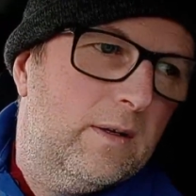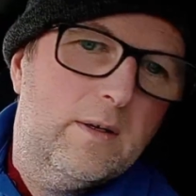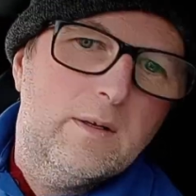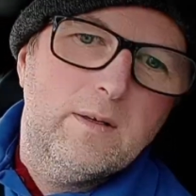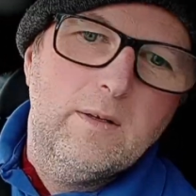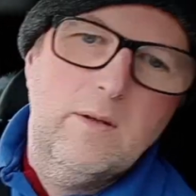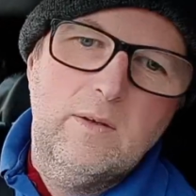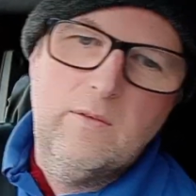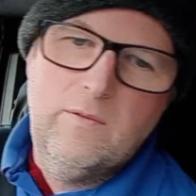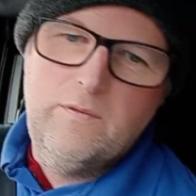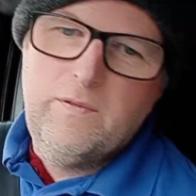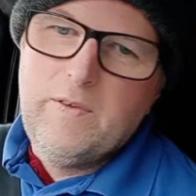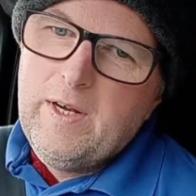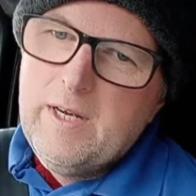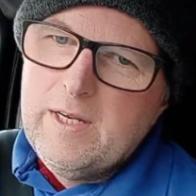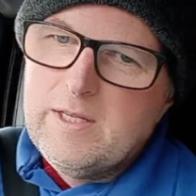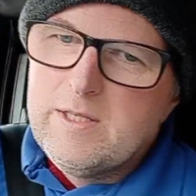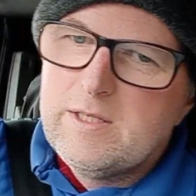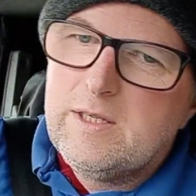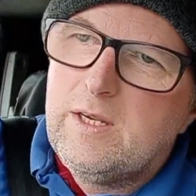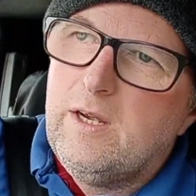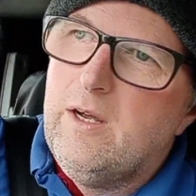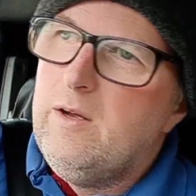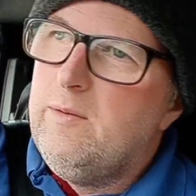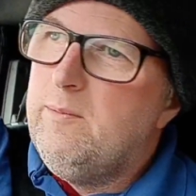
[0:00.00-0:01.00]
The
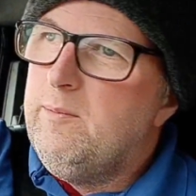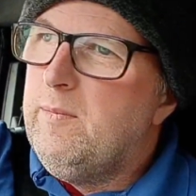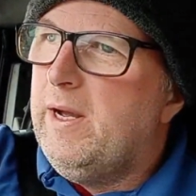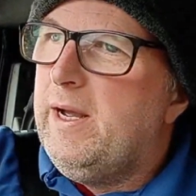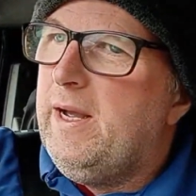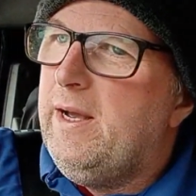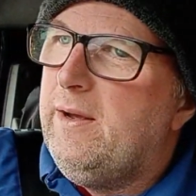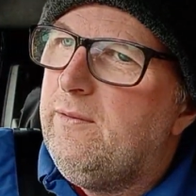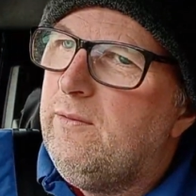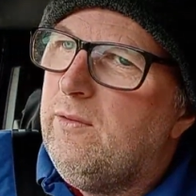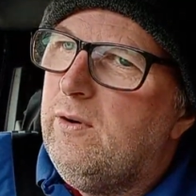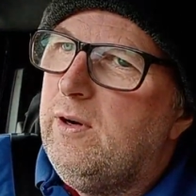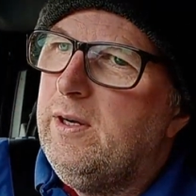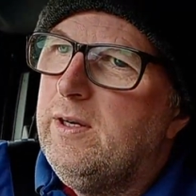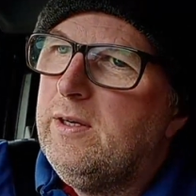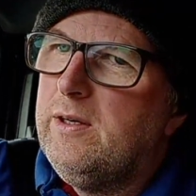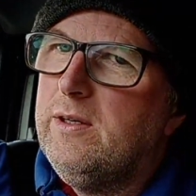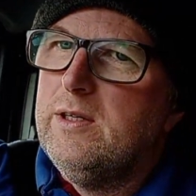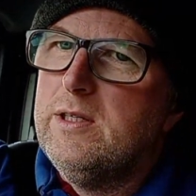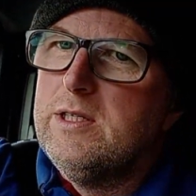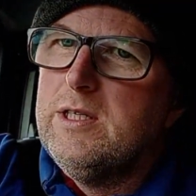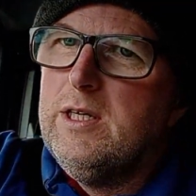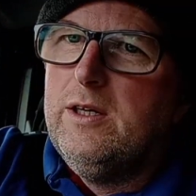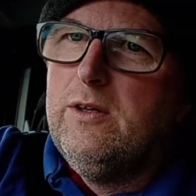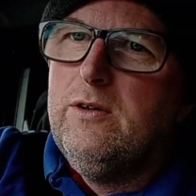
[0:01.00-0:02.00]
van's going mad. Right, I'm
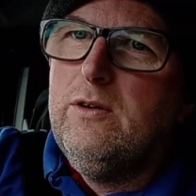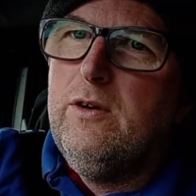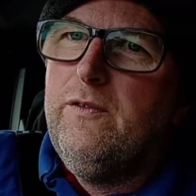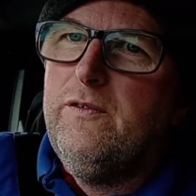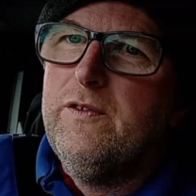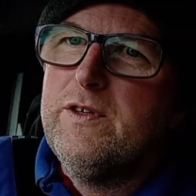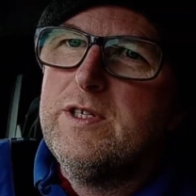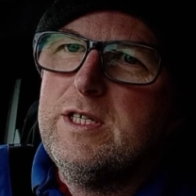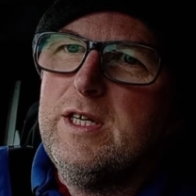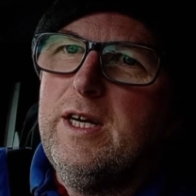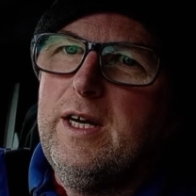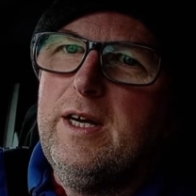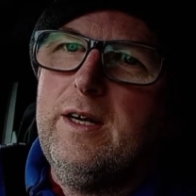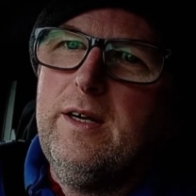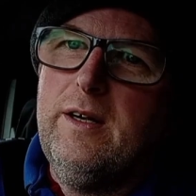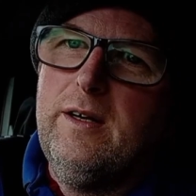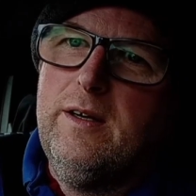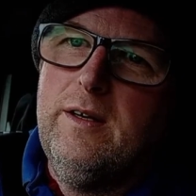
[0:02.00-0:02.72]
going to turn you off a sec.